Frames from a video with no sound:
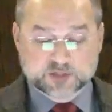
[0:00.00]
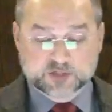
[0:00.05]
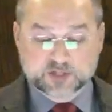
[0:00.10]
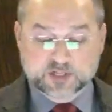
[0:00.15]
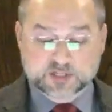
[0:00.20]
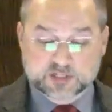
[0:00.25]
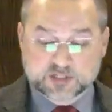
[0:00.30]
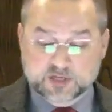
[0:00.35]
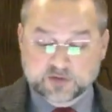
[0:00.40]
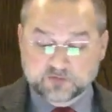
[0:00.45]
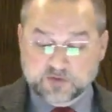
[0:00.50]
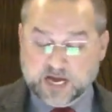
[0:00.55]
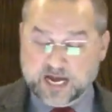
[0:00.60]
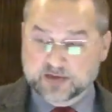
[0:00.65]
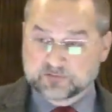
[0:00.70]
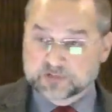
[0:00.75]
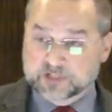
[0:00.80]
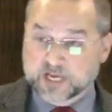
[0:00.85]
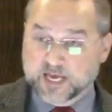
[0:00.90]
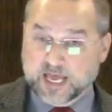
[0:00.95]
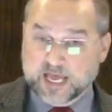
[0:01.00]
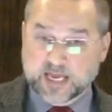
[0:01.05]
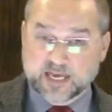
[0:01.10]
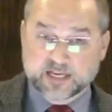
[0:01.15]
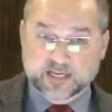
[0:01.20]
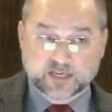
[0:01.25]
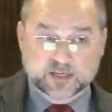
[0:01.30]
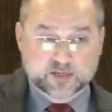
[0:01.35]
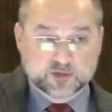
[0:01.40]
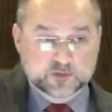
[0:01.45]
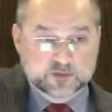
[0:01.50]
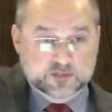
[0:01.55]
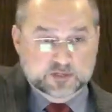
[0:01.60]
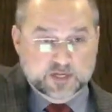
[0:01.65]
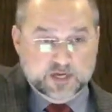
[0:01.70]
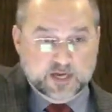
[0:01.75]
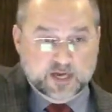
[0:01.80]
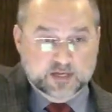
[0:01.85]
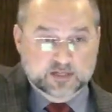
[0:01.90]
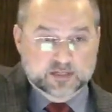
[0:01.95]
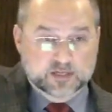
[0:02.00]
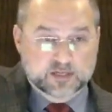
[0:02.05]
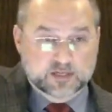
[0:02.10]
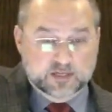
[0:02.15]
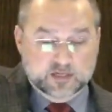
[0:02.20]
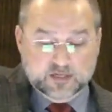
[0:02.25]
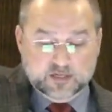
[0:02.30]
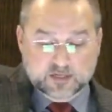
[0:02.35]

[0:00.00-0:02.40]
65 to 80, who's that?